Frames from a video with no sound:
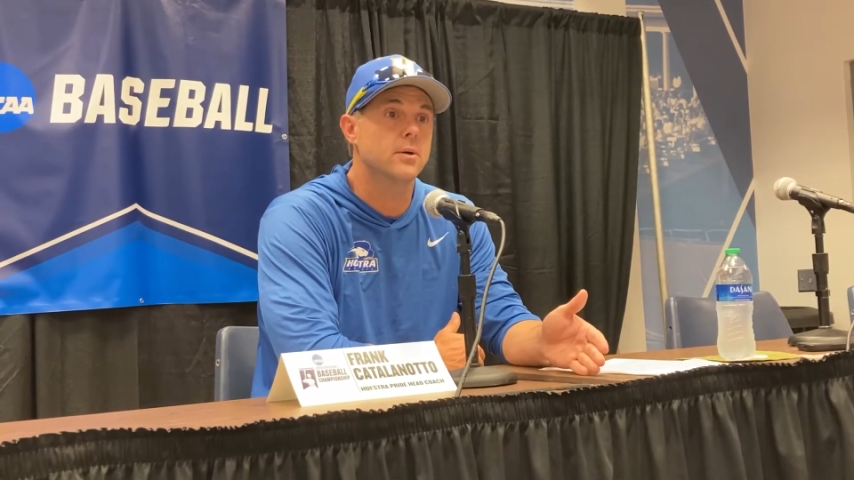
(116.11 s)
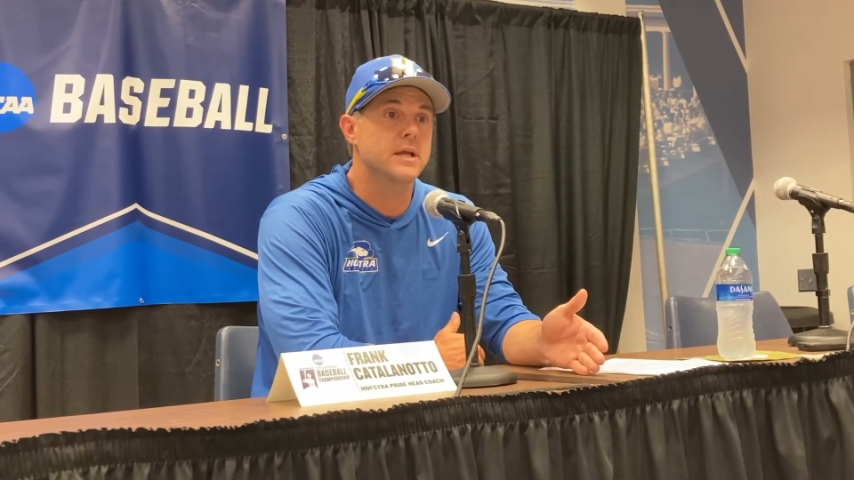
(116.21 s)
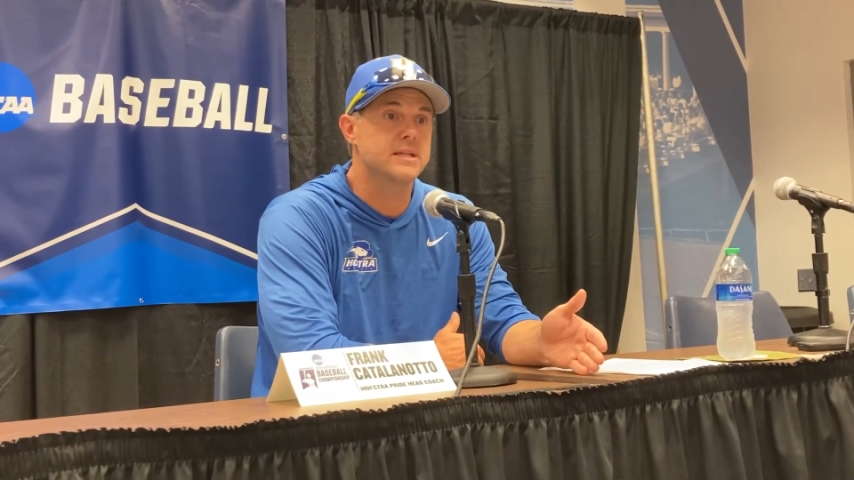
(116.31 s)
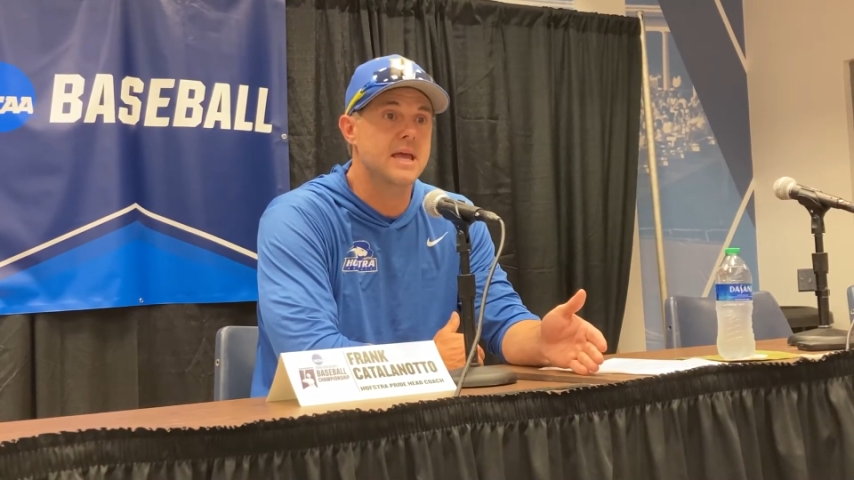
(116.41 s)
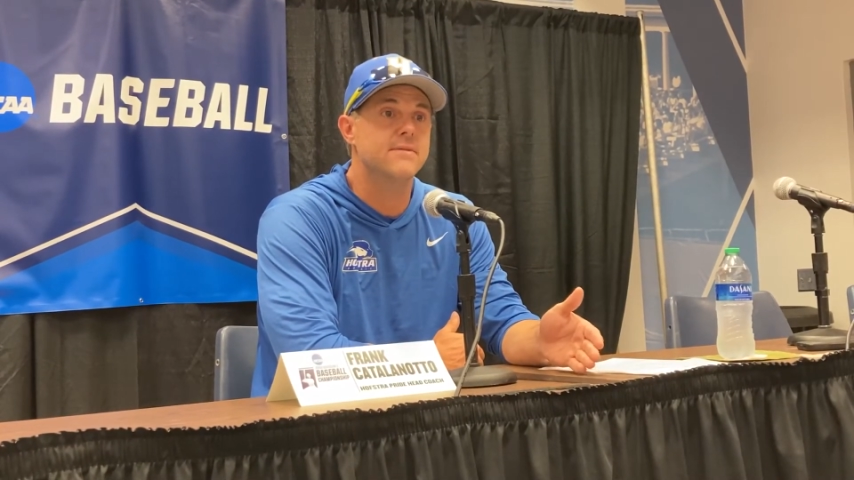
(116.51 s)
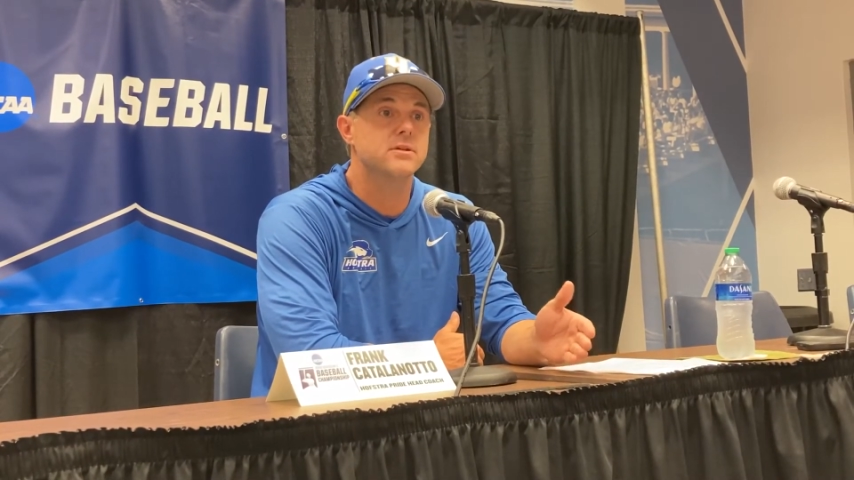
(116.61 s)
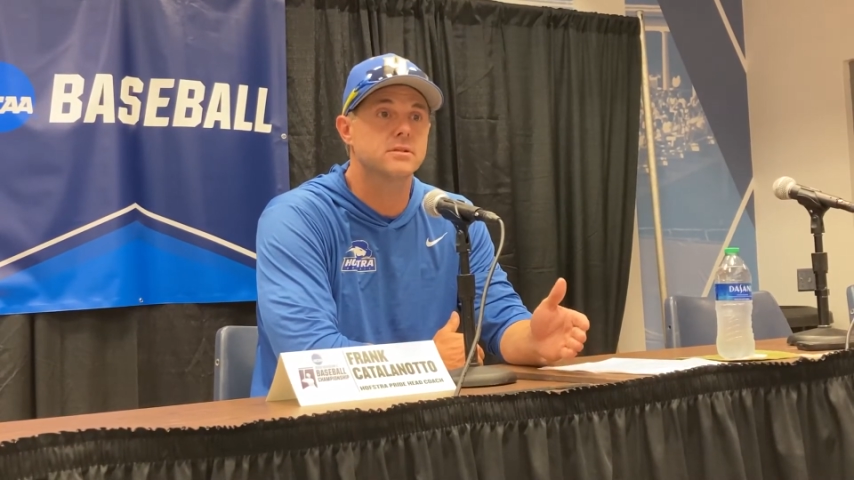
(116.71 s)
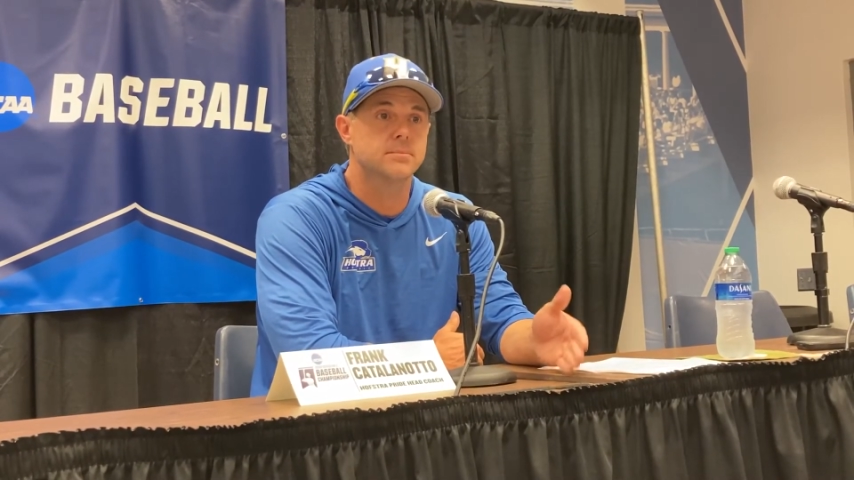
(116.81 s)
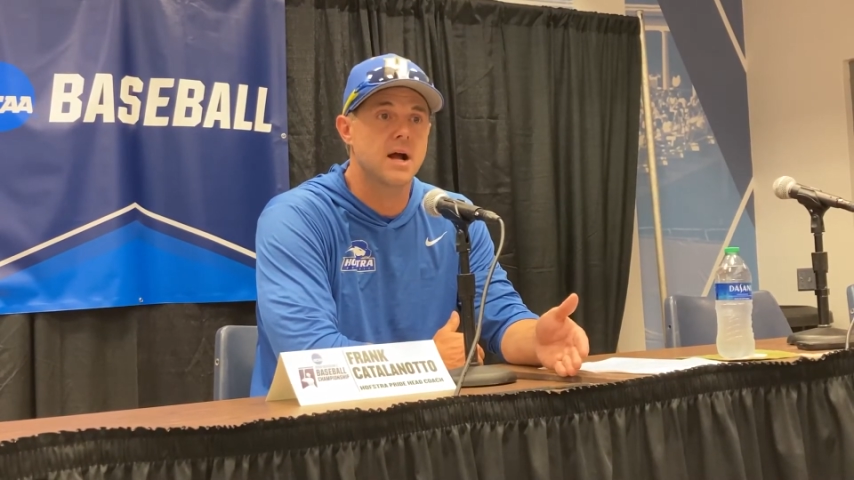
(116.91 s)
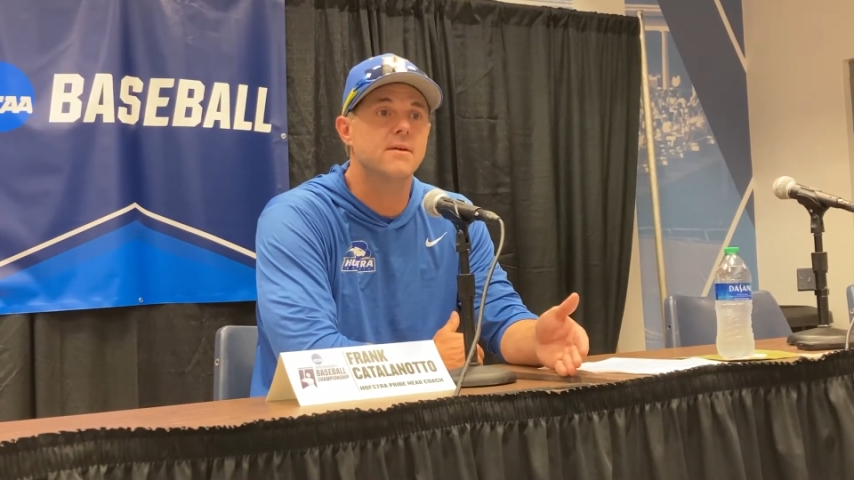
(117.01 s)
it gave us
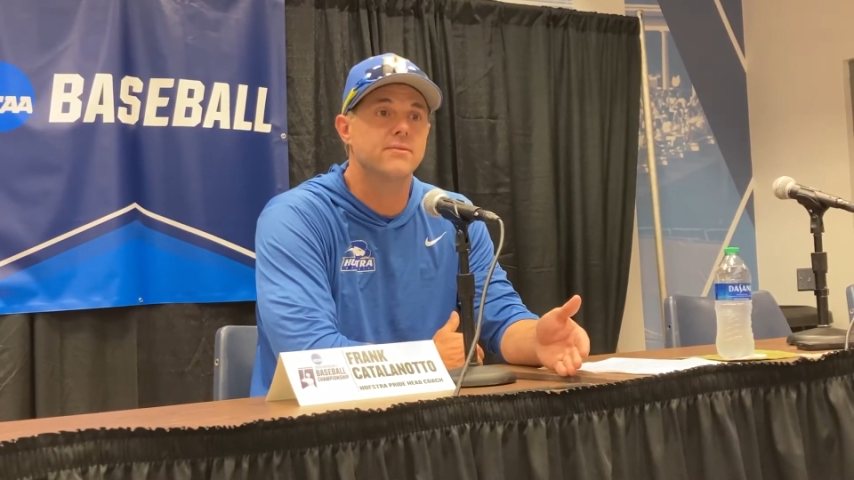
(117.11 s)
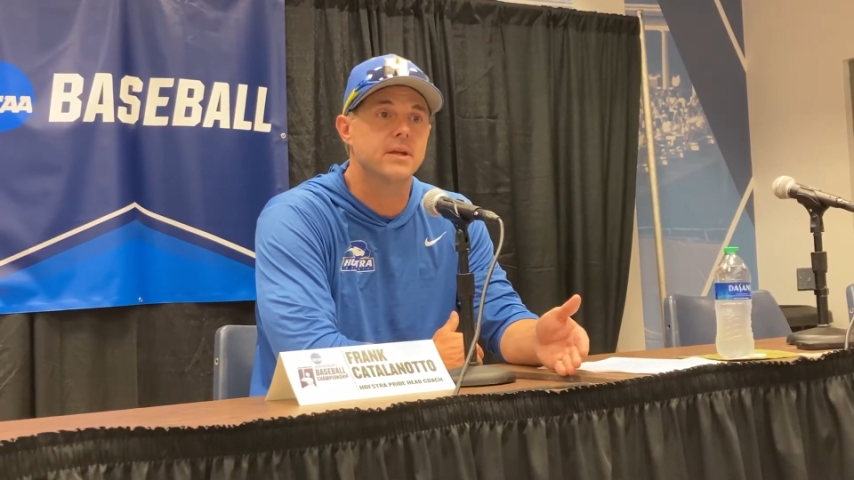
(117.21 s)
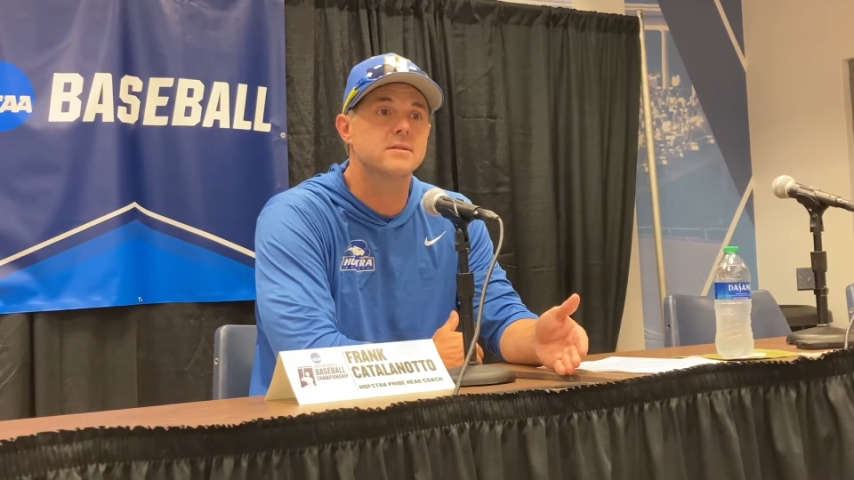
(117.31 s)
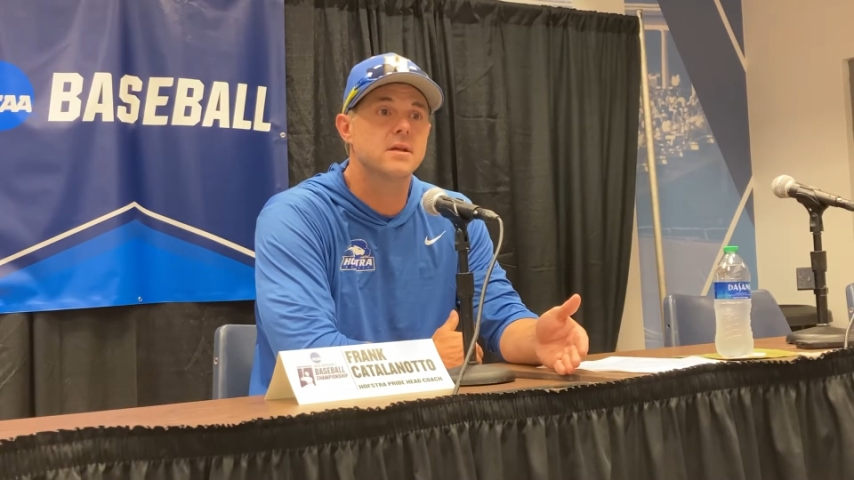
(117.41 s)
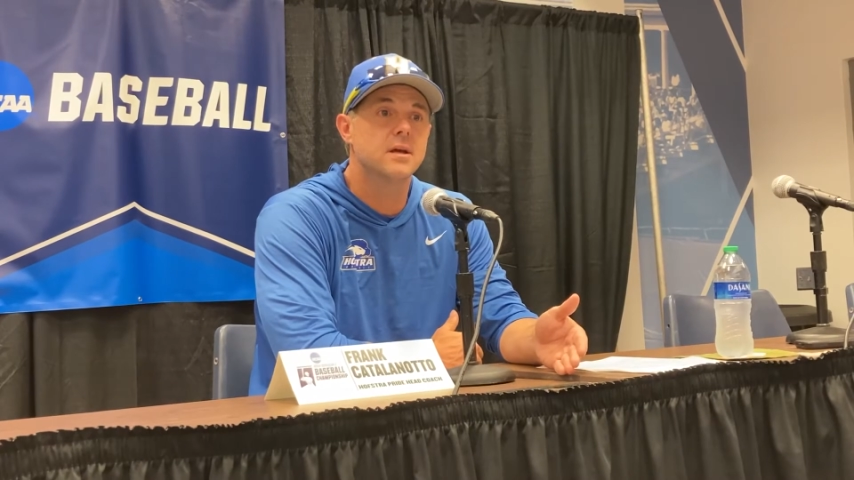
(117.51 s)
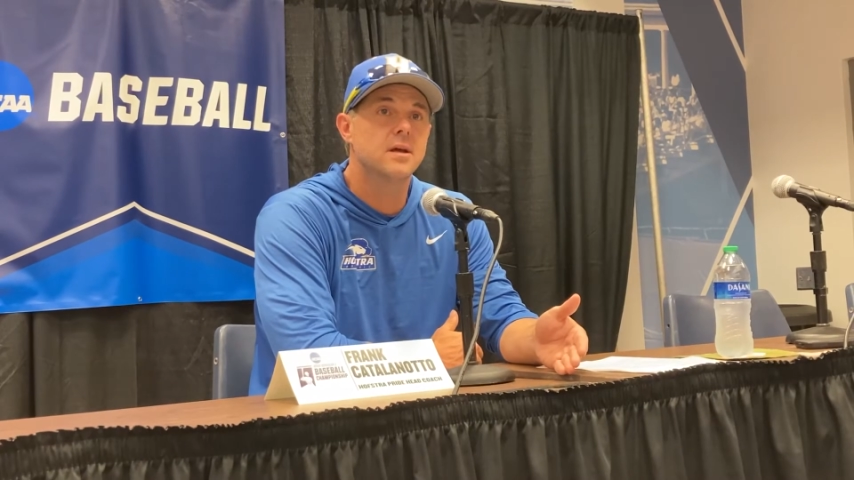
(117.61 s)
some confidence.